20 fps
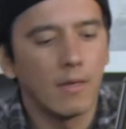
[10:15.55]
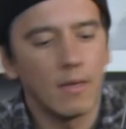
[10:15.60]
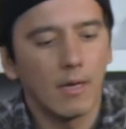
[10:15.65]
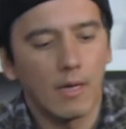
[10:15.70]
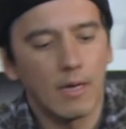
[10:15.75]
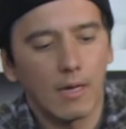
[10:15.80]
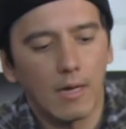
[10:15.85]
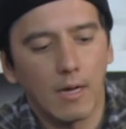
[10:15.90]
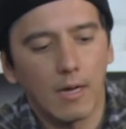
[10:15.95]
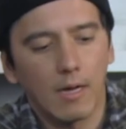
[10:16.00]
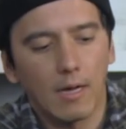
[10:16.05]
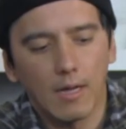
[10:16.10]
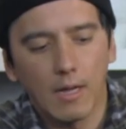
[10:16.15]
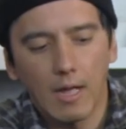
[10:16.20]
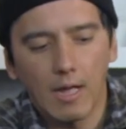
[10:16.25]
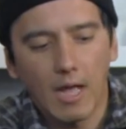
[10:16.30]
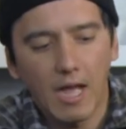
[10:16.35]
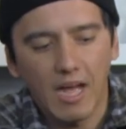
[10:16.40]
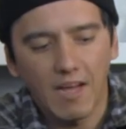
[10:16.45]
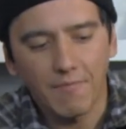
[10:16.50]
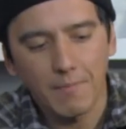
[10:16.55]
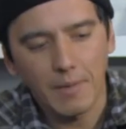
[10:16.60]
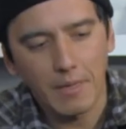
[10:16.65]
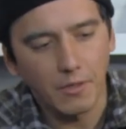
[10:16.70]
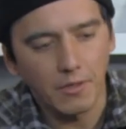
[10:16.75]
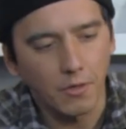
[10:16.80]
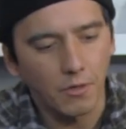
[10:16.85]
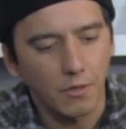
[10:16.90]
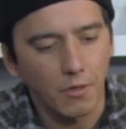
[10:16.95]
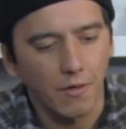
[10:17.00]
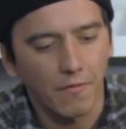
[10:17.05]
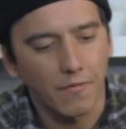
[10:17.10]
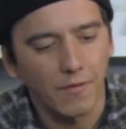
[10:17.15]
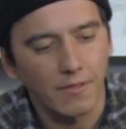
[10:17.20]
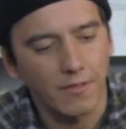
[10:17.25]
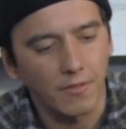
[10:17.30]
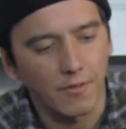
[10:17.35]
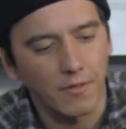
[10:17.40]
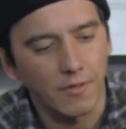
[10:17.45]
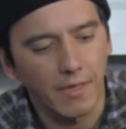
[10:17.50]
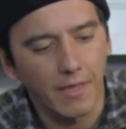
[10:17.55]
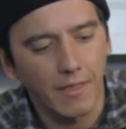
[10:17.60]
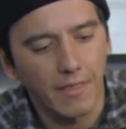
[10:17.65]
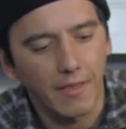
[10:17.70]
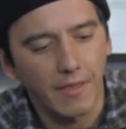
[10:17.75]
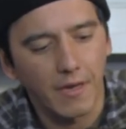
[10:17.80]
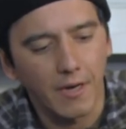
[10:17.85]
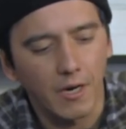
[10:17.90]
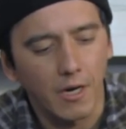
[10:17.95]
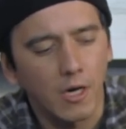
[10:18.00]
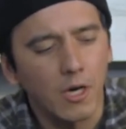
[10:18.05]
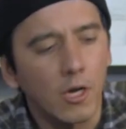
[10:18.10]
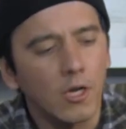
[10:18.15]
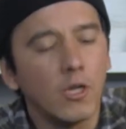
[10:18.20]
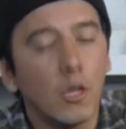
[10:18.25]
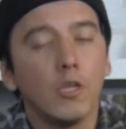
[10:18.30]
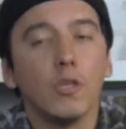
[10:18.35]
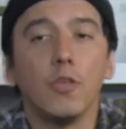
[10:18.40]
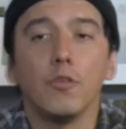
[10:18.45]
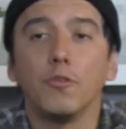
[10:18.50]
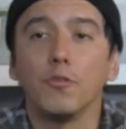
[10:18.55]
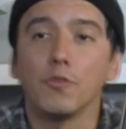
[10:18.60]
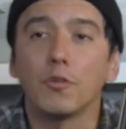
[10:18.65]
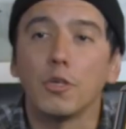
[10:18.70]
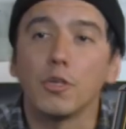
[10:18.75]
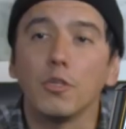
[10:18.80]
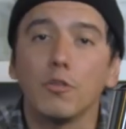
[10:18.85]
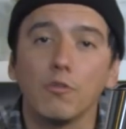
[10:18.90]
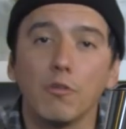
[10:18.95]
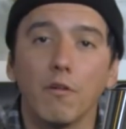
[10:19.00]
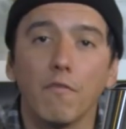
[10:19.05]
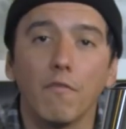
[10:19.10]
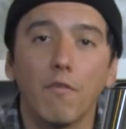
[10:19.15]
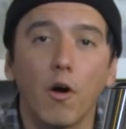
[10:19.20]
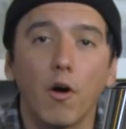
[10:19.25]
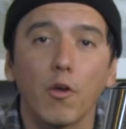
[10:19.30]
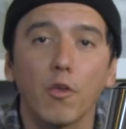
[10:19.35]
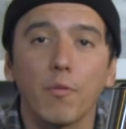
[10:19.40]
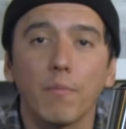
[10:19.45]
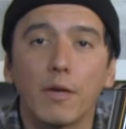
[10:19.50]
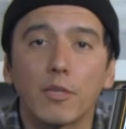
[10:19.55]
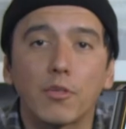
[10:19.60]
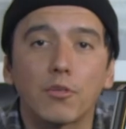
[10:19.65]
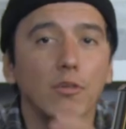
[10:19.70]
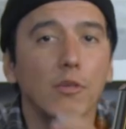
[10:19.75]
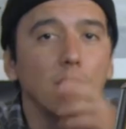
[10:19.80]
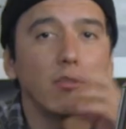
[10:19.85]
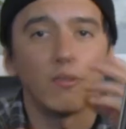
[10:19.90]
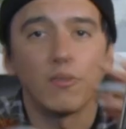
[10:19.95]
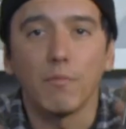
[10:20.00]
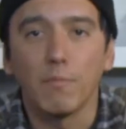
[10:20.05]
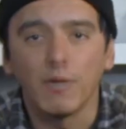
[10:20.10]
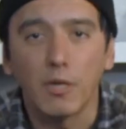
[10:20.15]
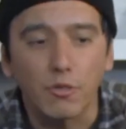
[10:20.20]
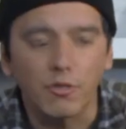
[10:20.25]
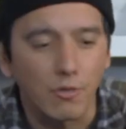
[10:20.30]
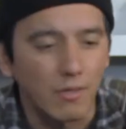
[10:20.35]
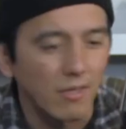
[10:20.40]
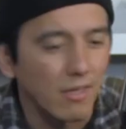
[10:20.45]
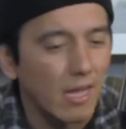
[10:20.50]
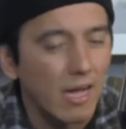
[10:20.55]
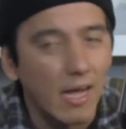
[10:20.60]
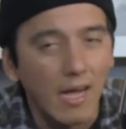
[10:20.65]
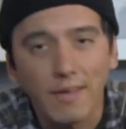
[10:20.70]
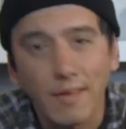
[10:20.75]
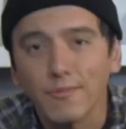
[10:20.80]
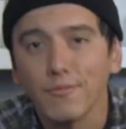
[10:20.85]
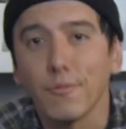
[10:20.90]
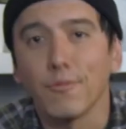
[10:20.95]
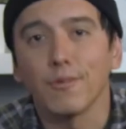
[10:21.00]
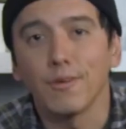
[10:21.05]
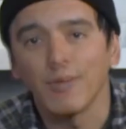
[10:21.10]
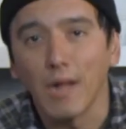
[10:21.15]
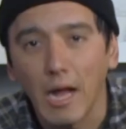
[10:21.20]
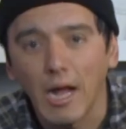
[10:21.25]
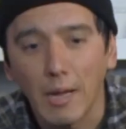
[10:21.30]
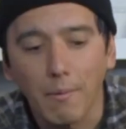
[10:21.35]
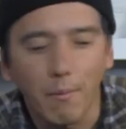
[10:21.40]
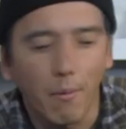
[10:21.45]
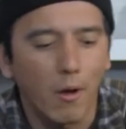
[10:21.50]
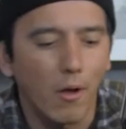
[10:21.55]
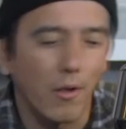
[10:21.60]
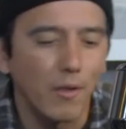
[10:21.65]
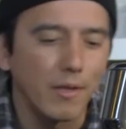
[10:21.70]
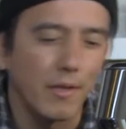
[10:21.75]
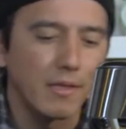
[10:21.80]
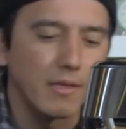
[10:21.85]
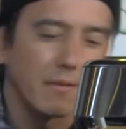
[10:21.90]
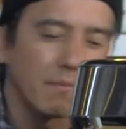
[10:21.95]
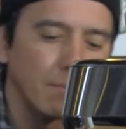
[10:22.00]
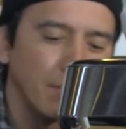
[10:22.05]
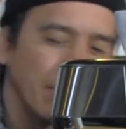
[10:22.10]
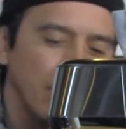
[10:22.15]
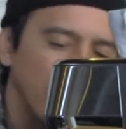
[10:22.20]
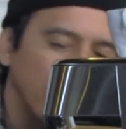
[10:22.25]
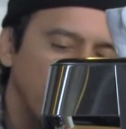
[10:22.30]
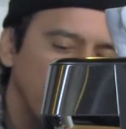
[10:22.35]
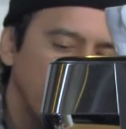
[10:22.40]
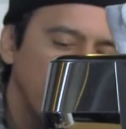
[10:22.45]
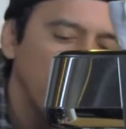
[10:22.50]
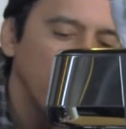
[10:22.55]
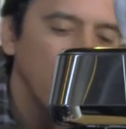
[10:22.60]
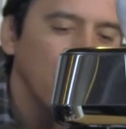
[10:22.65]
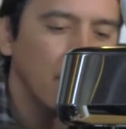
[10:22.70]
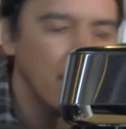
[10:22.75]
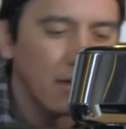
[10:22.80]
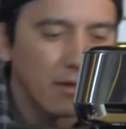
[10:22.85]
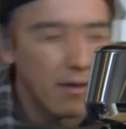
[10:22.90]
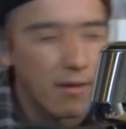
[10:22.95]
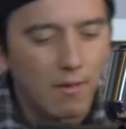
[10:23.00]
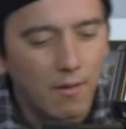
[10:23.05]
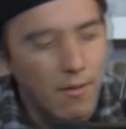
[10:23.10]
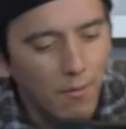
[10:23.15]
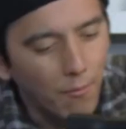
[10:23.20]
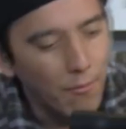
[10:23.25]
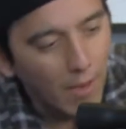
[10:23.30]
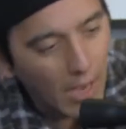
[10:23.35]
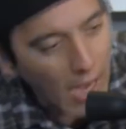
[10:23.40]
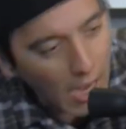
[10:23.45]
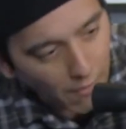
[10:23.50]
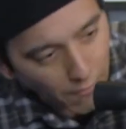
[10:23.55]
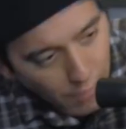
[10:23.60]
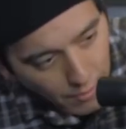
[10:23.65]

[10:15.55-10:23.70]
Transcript: How my Lunar fits underneath here, you could do it volumetric with a little measuring glass, you could eyeball it, but we have